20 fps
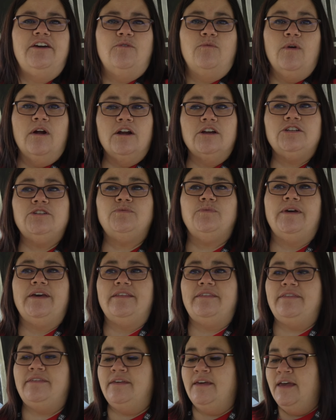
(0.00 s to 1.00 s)
that works
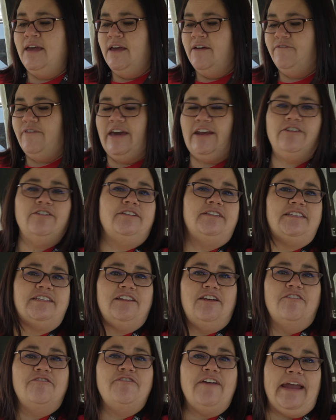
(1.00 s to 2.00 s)
with veterans
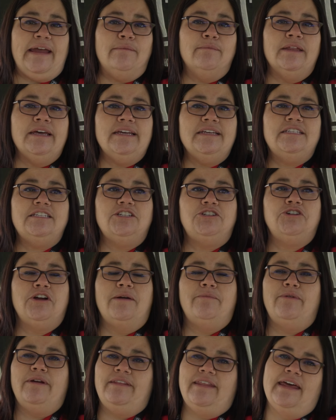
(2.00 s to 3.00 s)
and their families to
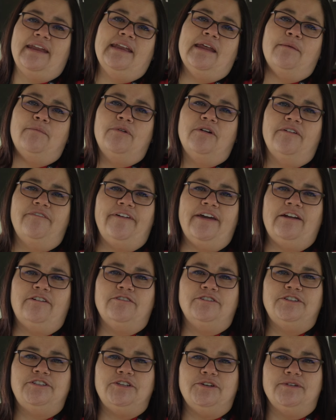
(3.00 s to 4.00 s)
try and bring that number of
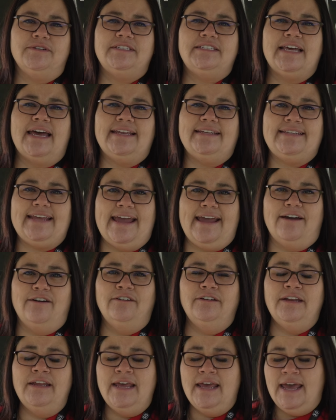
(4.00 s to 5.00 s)
veteran suicide
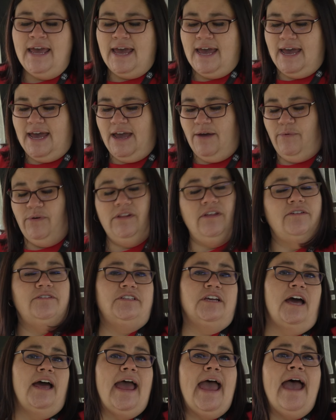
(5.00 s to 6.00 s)
down. Mm -hmm. uh, we
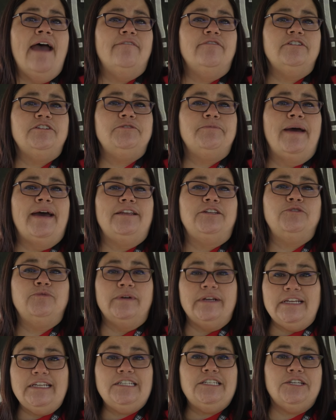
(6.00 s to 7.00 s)
lose on average about
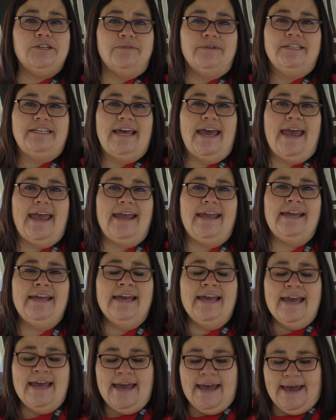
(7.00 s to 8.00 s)
22 a day.
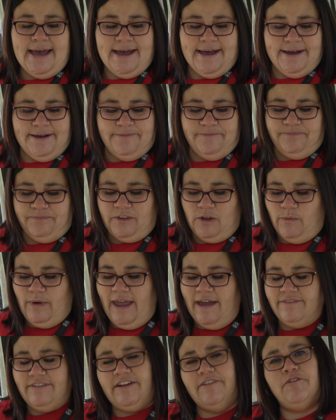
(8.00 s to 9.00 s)
Um,
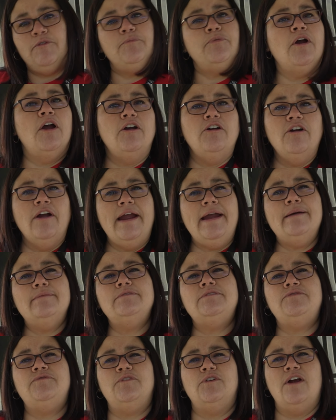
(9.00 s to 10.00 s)
we have different
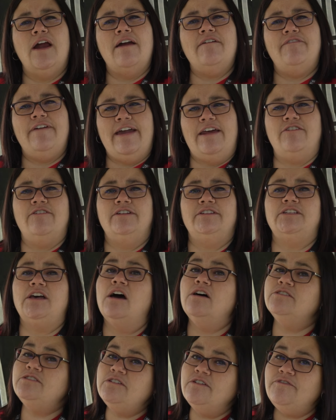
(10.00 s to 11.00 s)
programs for our veterans,
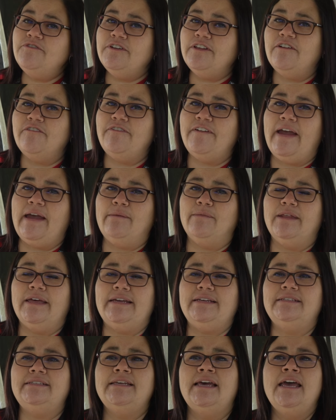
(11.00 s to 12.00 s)
also for their
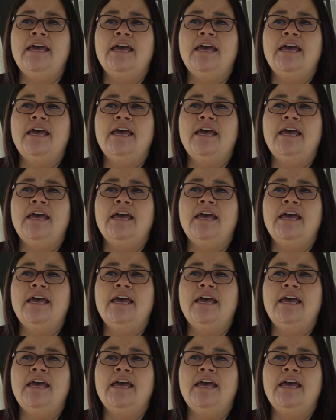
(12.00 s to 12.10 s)
families.